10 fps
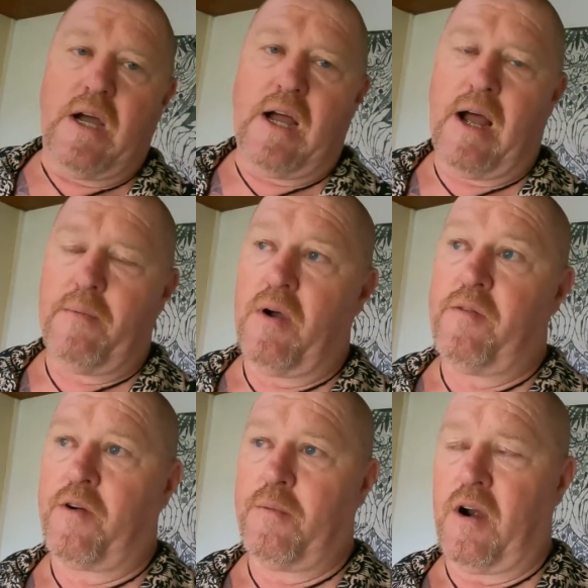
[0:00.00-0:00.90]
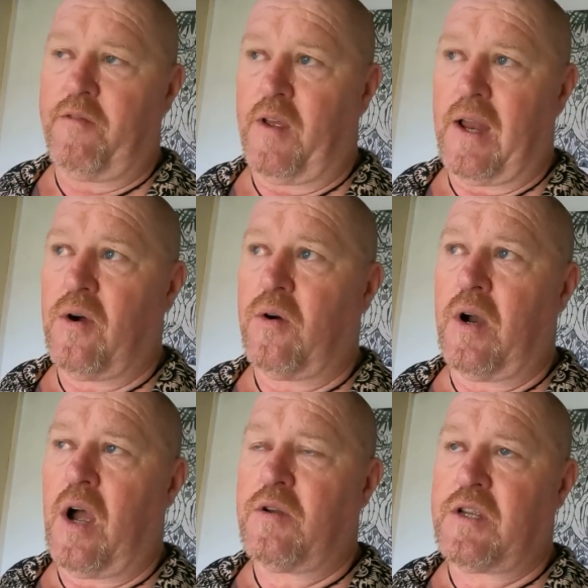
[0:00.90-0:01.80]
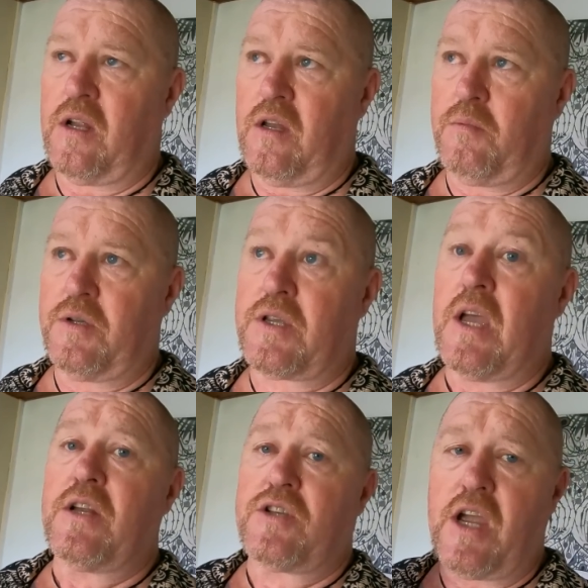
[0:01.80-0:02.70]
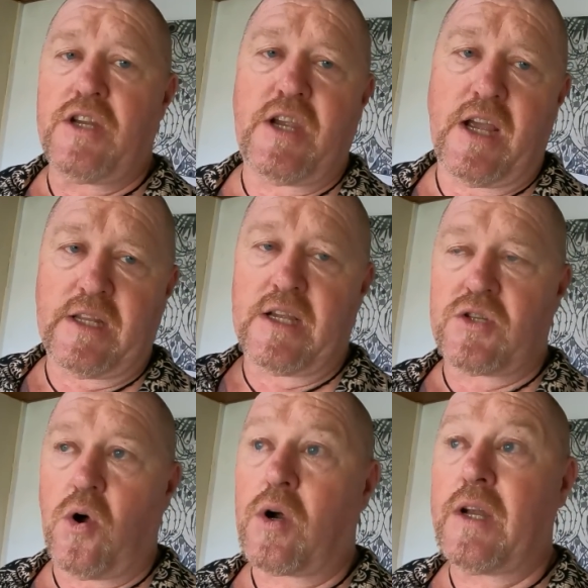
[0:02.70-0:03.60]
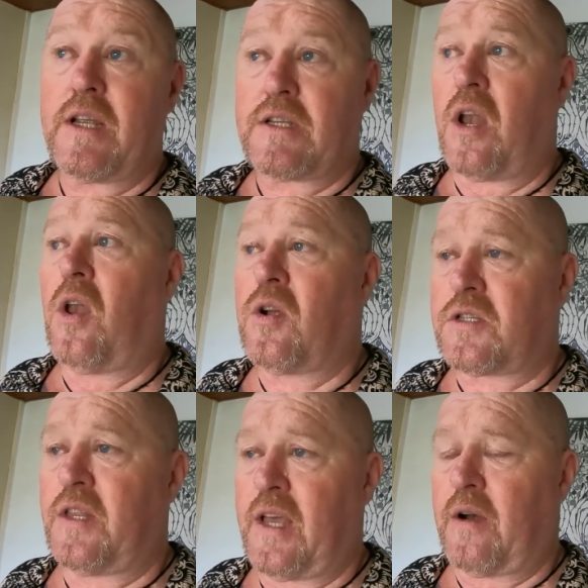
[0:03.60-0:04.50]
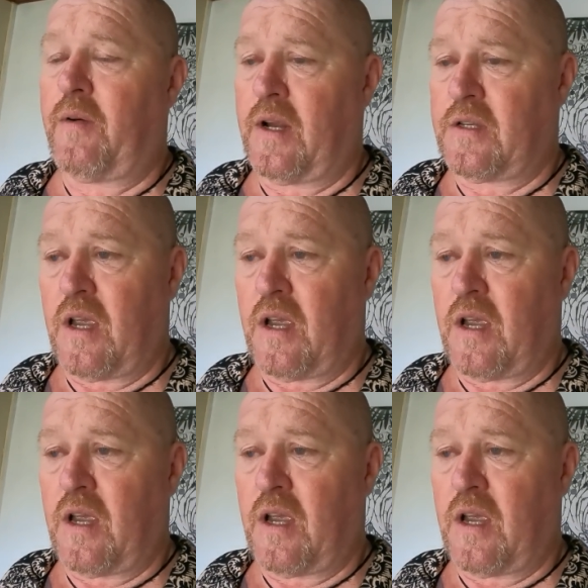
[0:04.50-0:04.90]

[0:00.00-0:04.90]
from a villa or a hotel that was changing out their stock, and there's lots of that around.